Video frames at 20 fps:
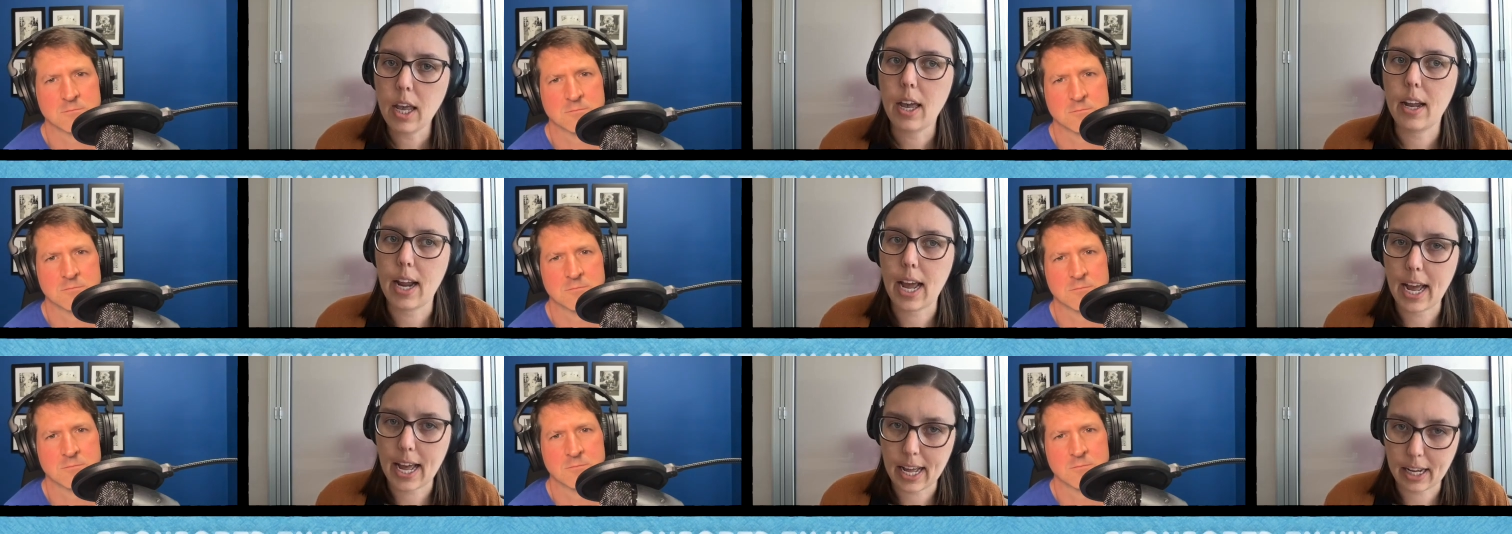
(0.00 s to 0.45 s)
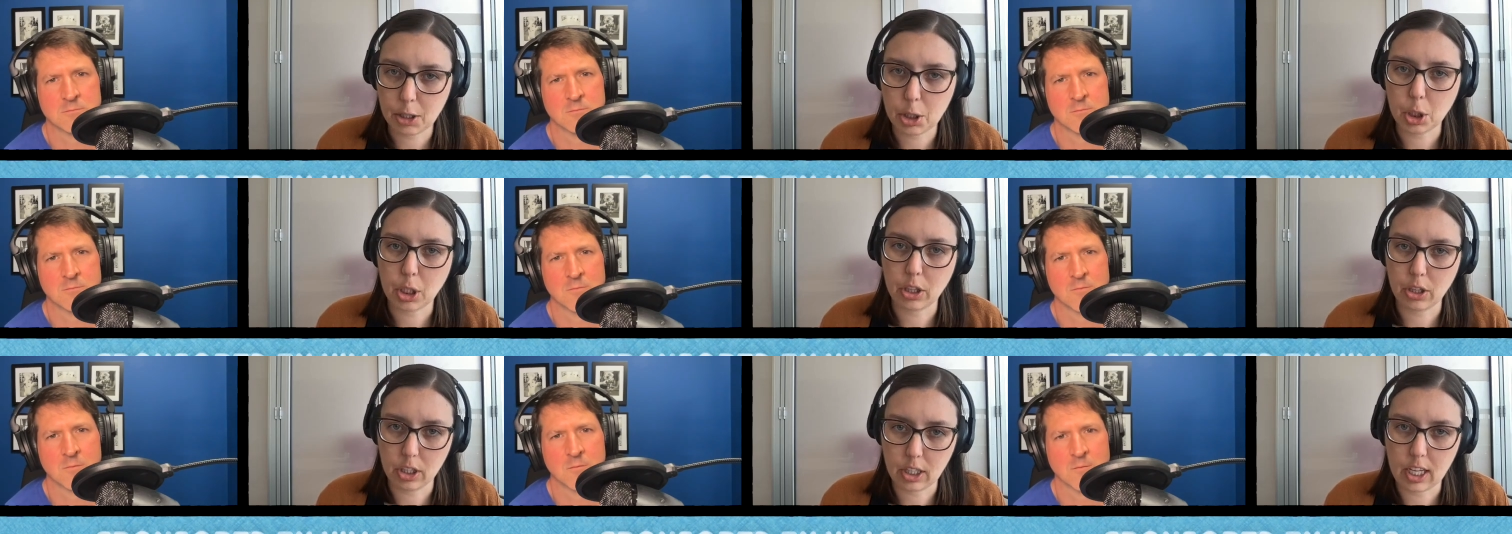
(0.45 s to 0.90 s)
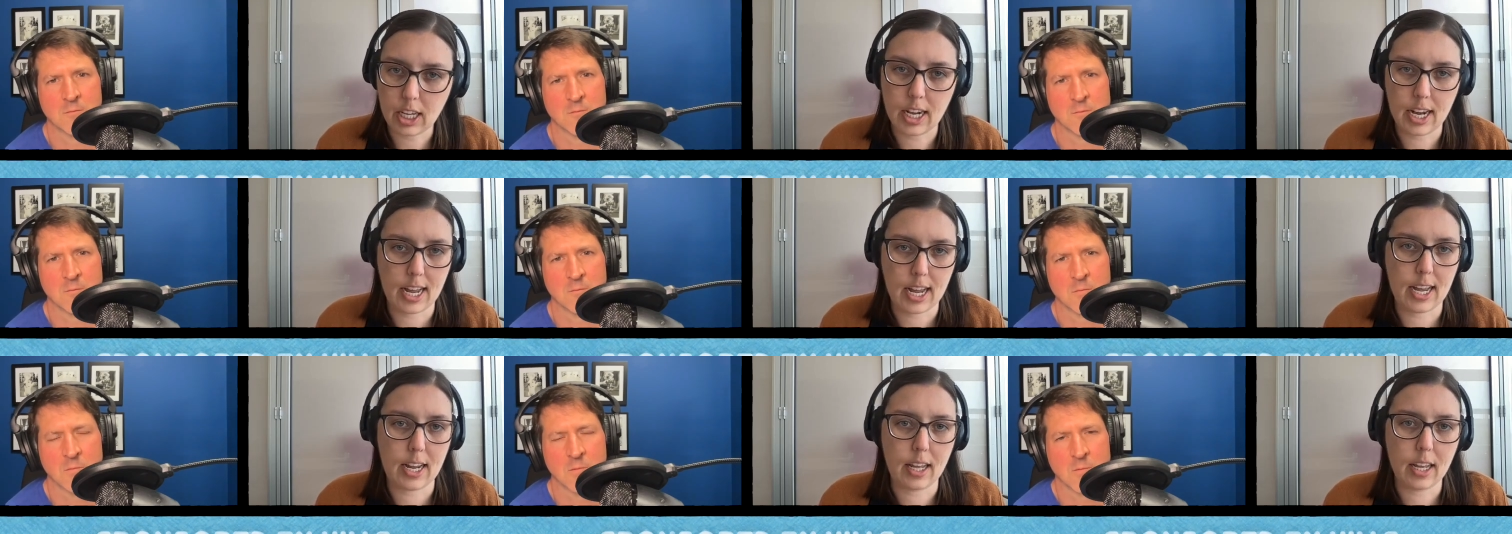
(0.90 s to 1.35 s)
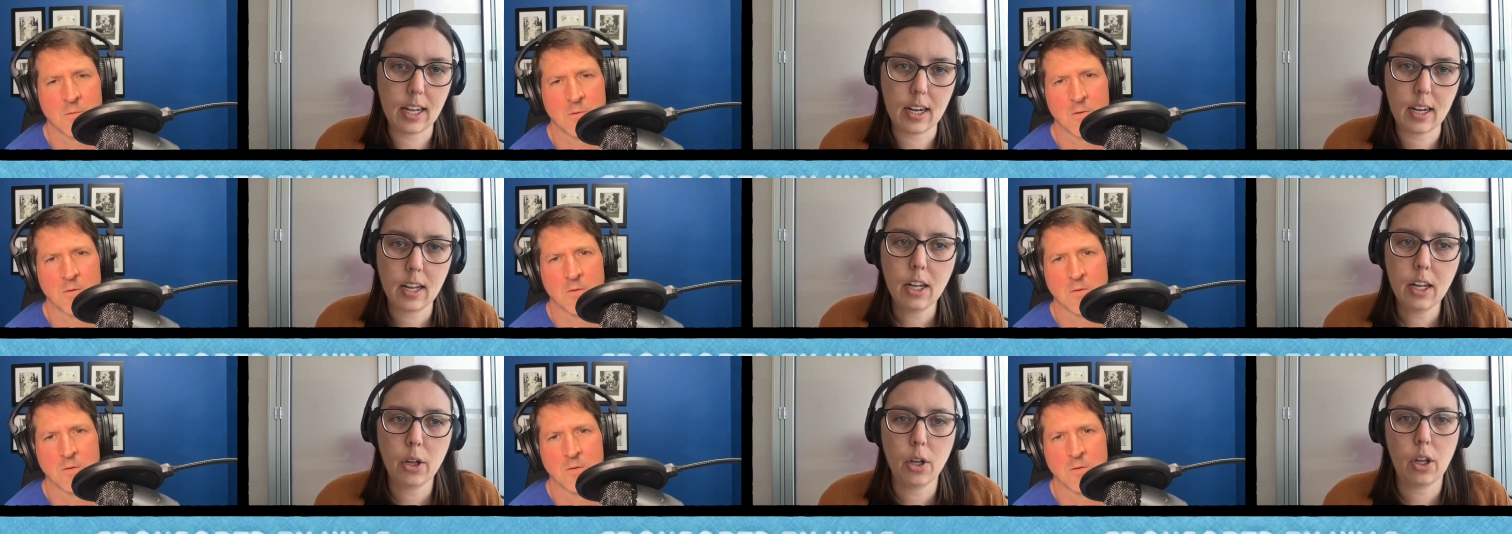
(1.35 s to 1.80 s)
Speaker 1: and actually looking at it,
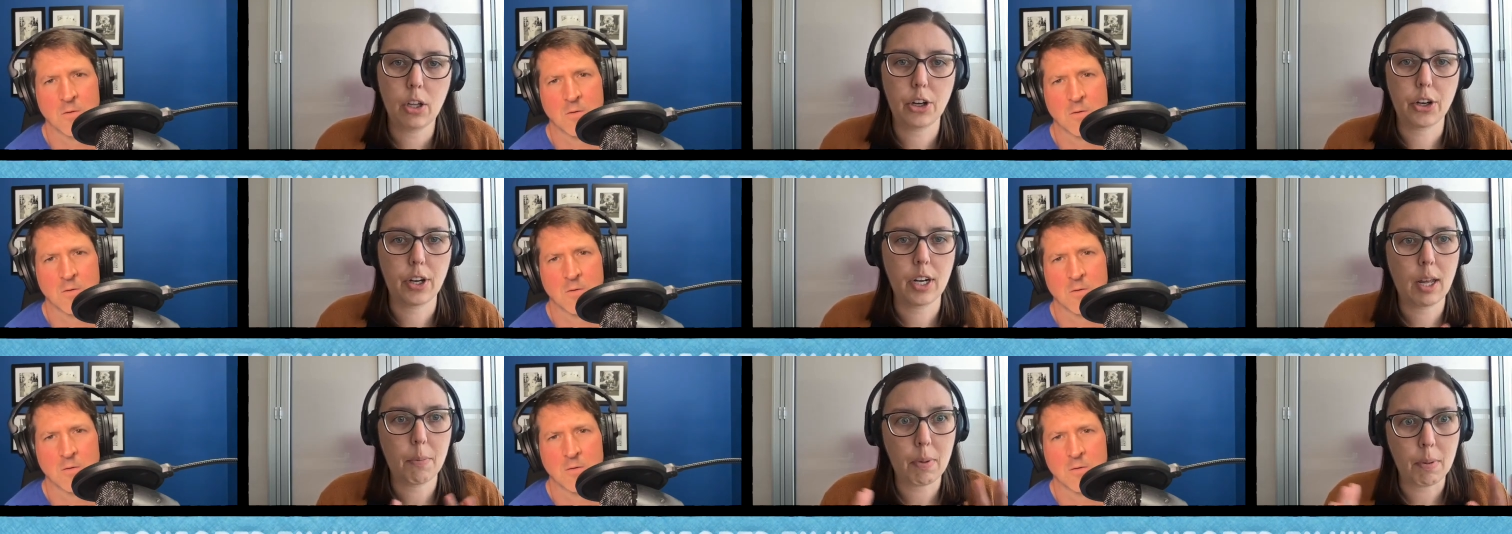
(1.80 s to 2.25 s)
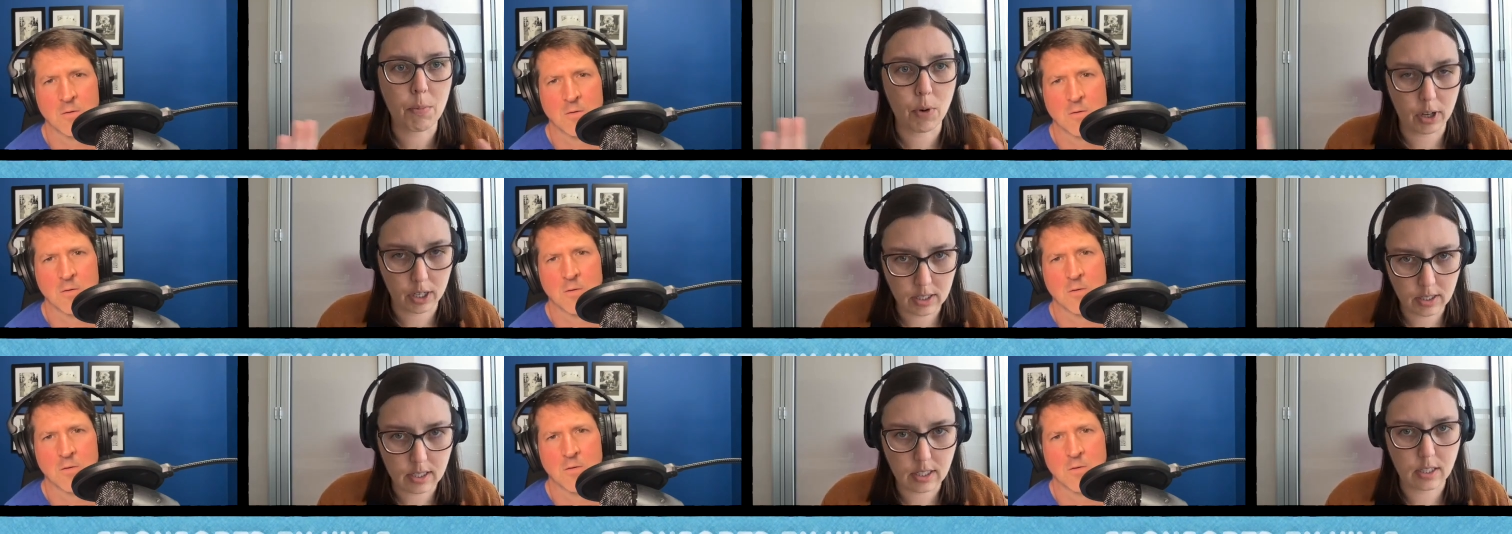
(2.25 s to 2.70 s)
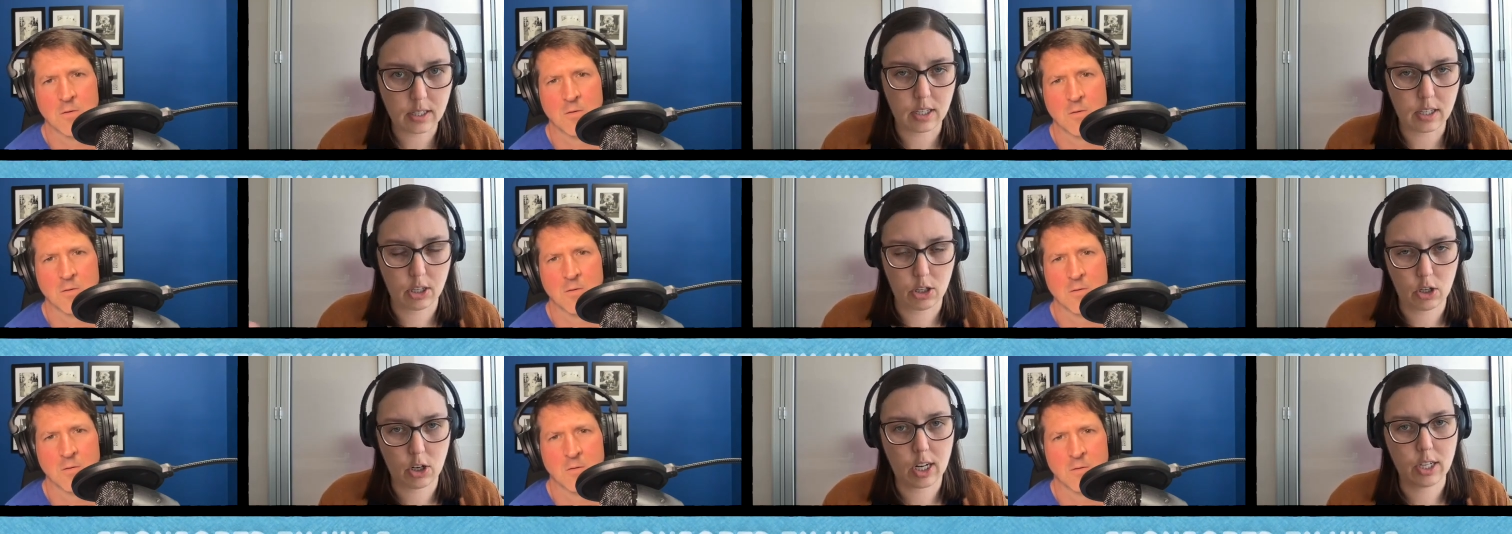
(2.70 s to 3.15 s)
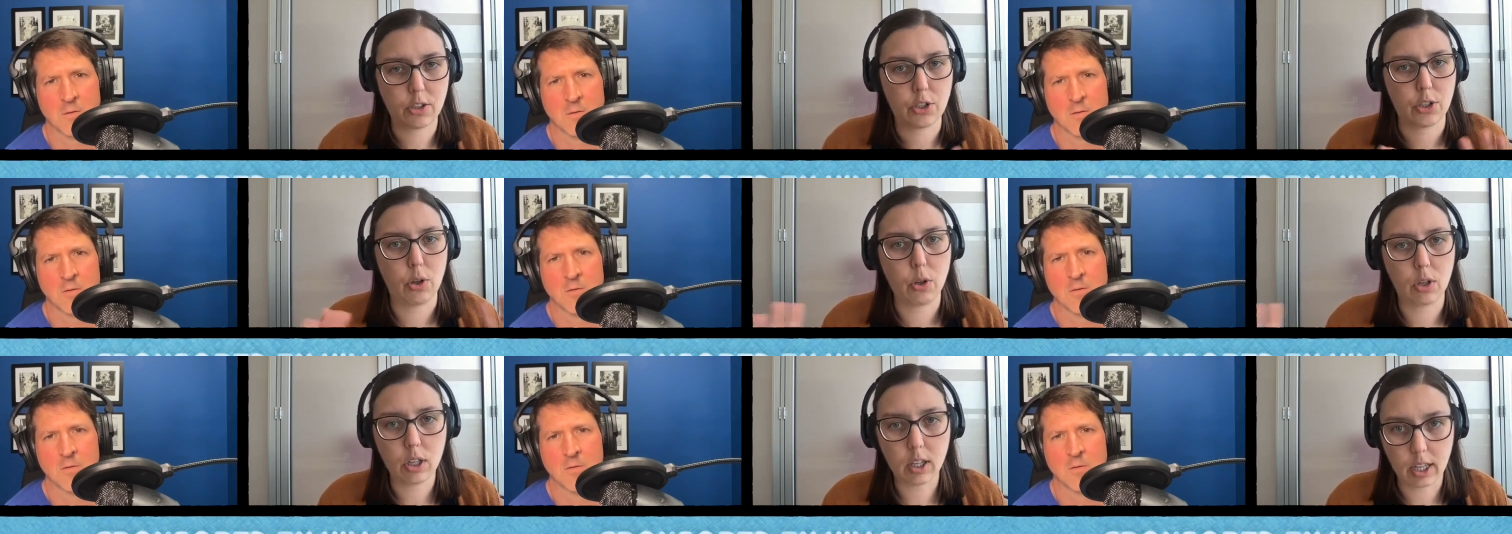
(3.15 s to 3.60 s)
you're going to be more consistent across your whole